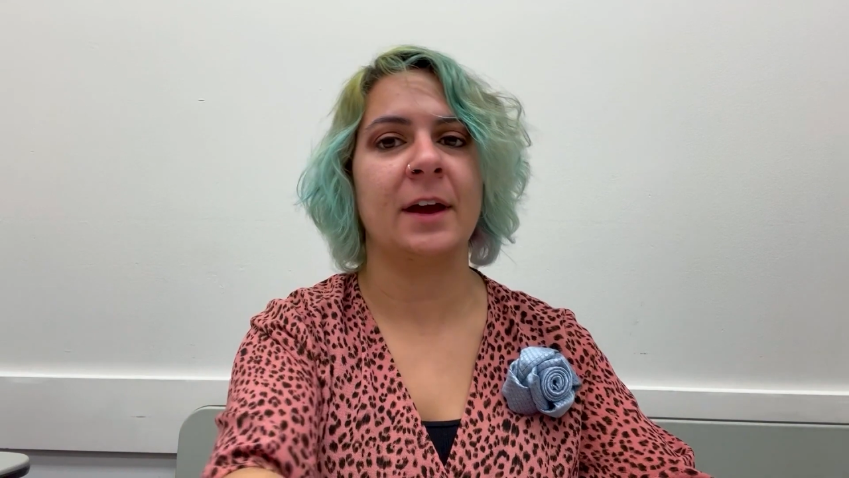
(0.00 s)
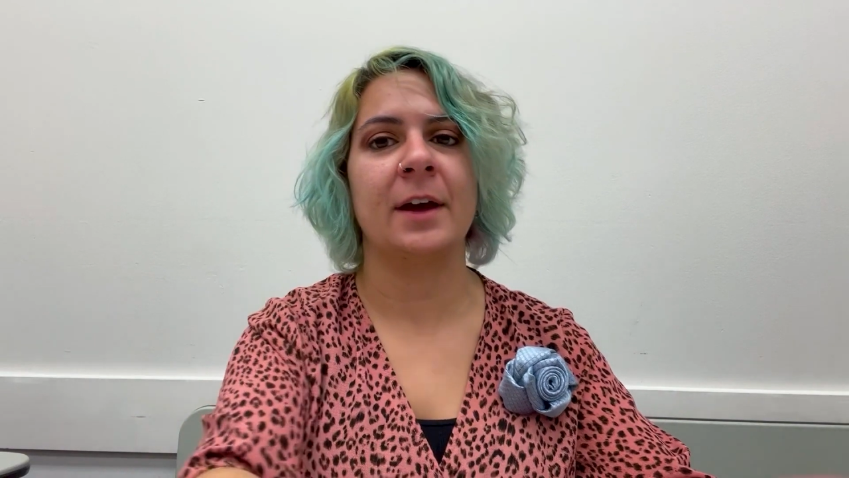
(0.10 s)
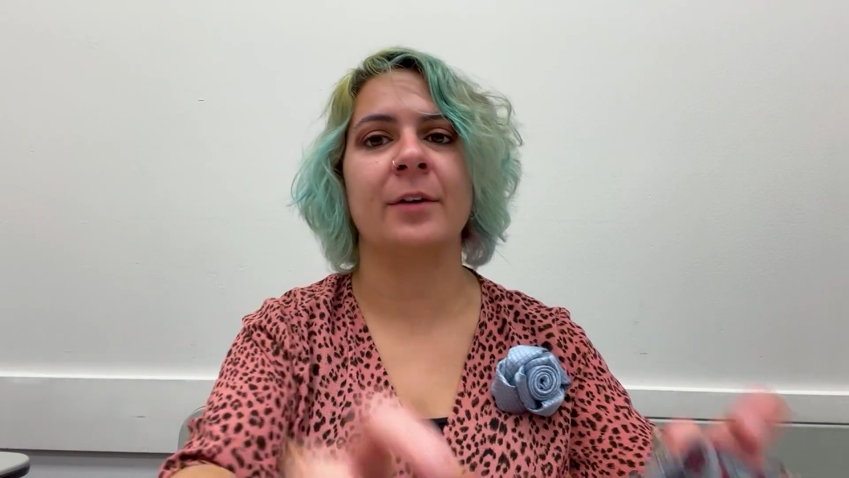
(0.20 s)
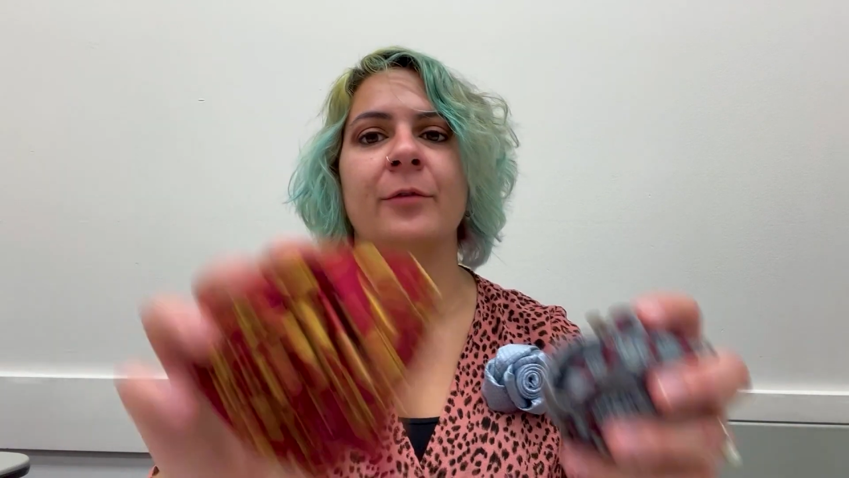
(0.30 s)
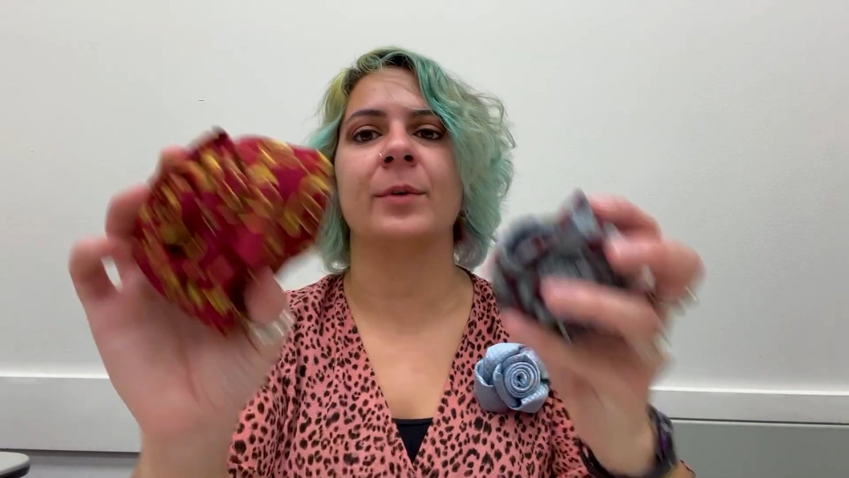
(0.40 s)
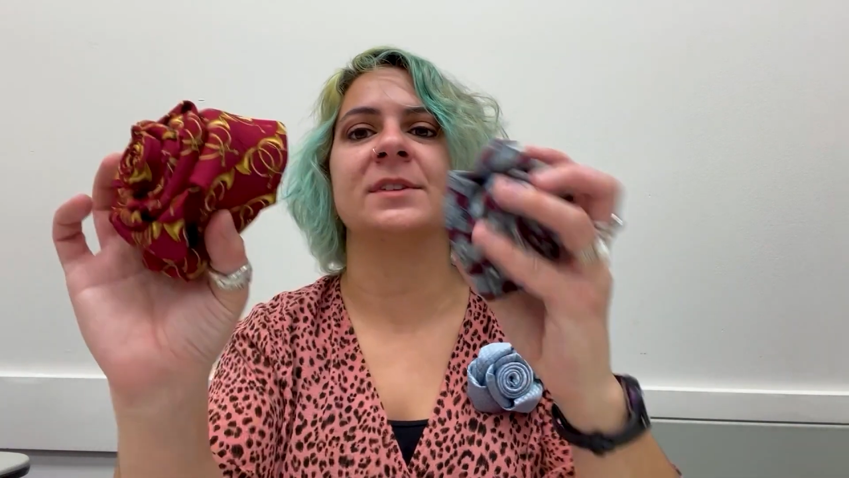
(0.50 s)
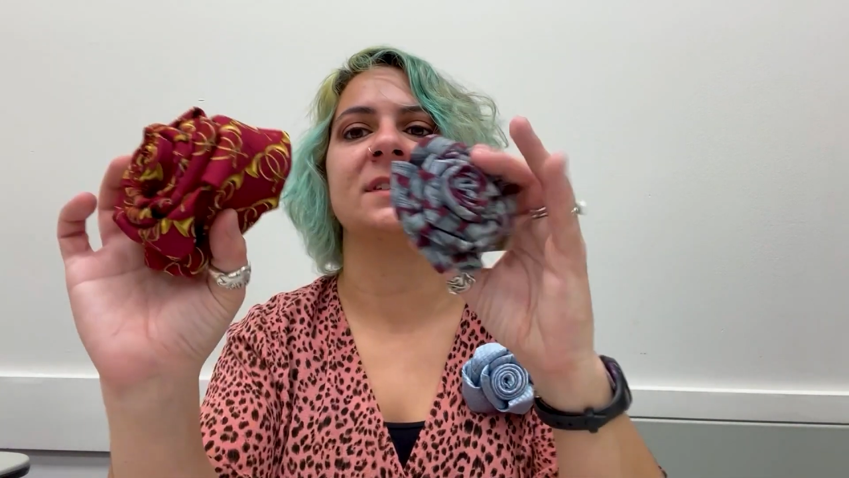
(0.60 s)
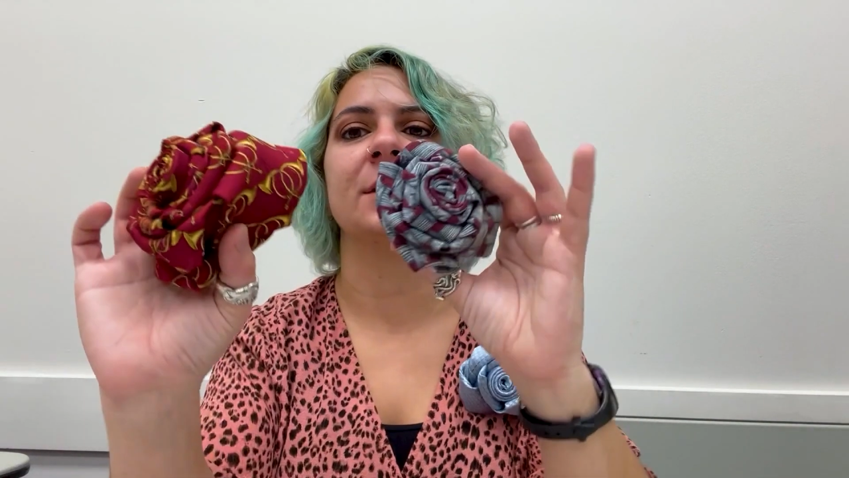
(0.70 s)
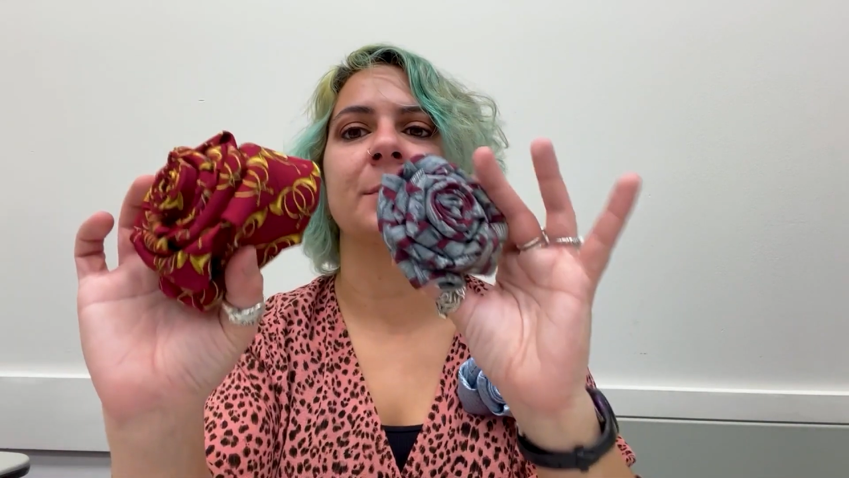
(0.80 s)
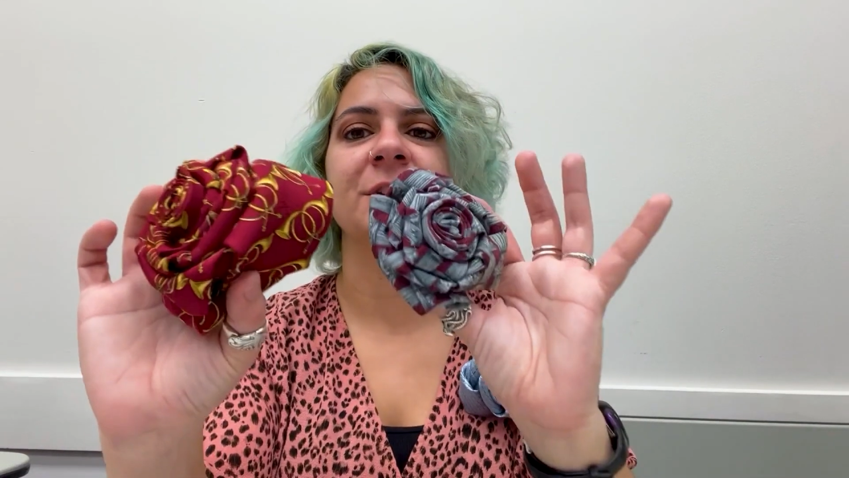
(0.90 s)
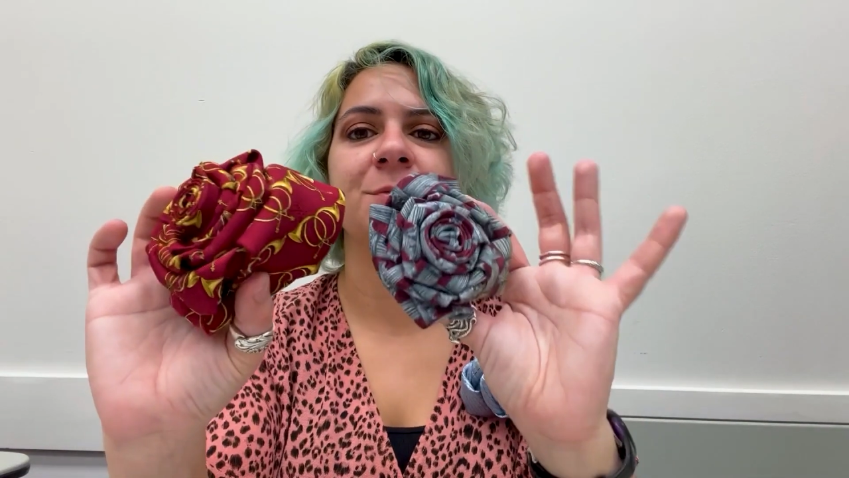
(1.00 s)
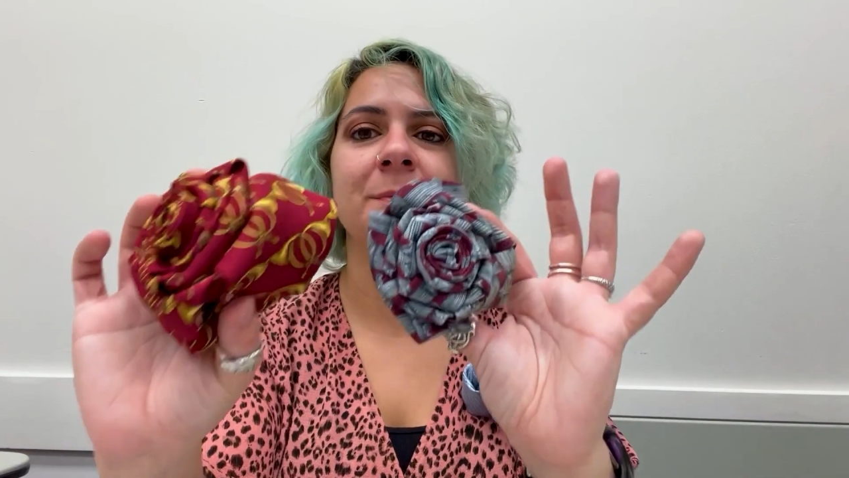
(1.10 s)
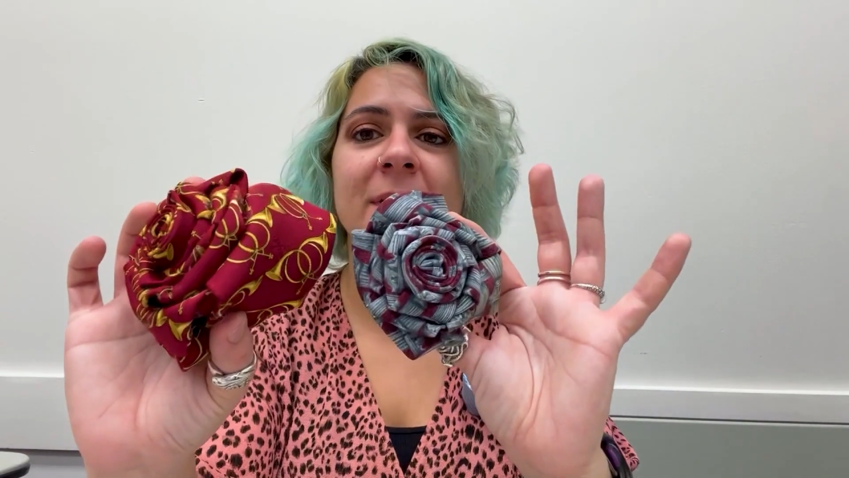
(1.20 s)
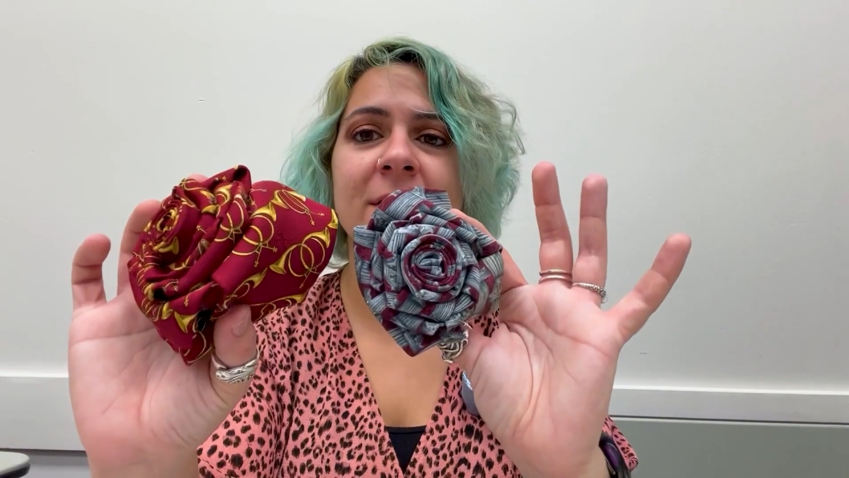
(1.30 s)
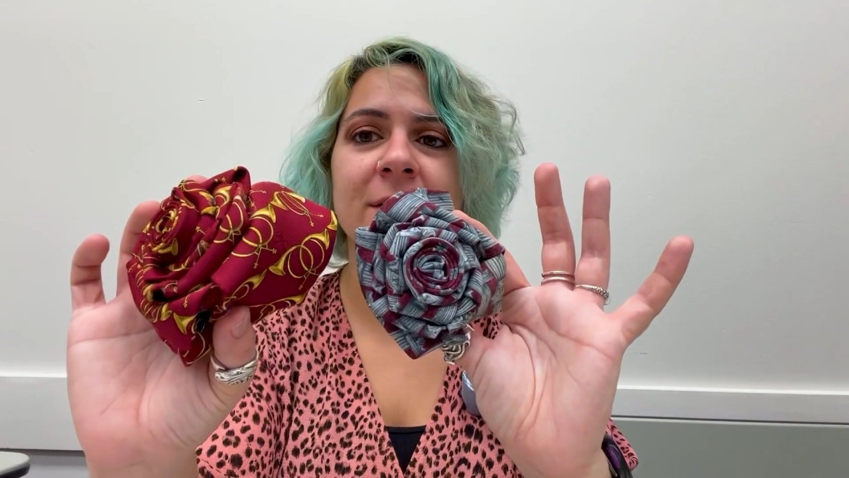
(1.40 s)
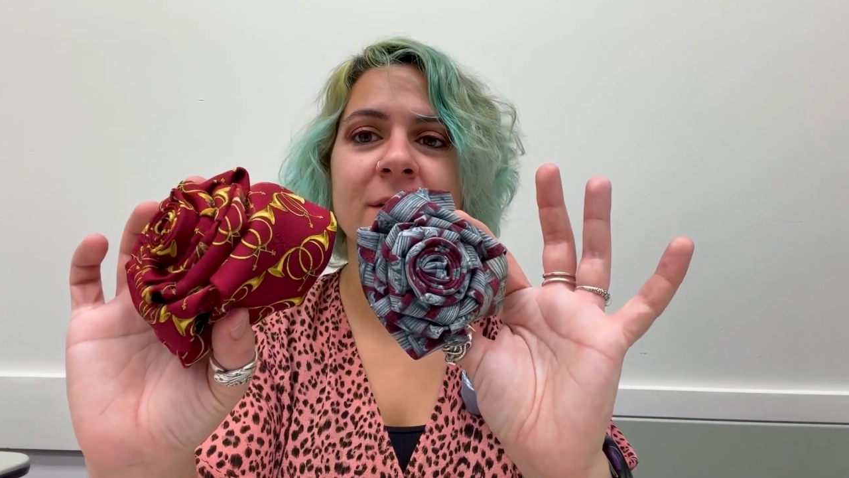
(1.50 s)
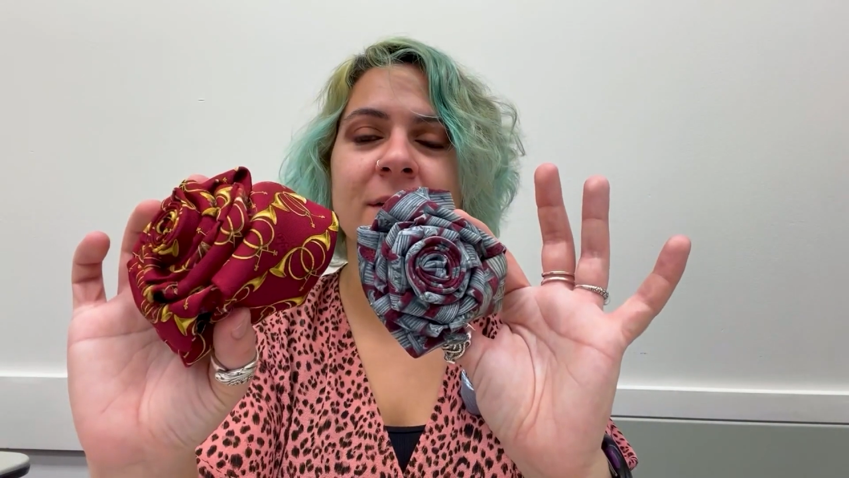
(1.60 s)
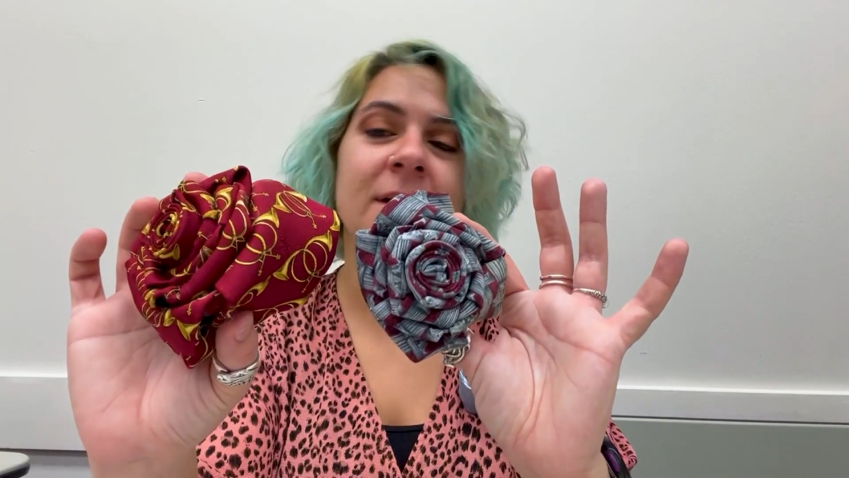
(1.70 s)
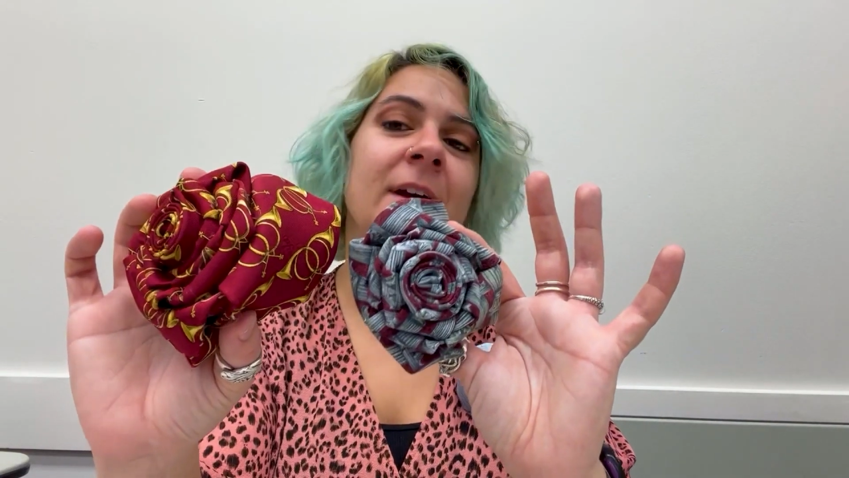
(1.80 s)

have ones that are much bigger.